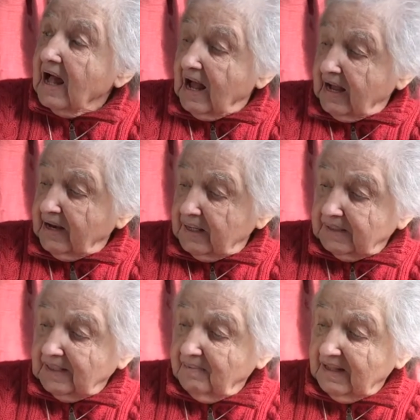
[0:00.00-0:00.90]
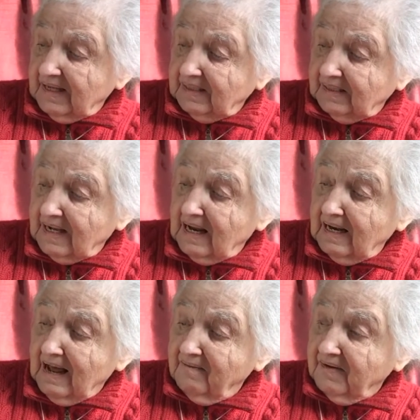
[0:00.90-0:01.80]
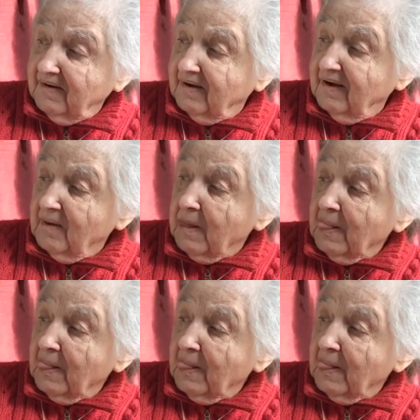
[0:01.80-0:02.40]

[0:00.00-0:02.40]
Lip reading: and some of this lavender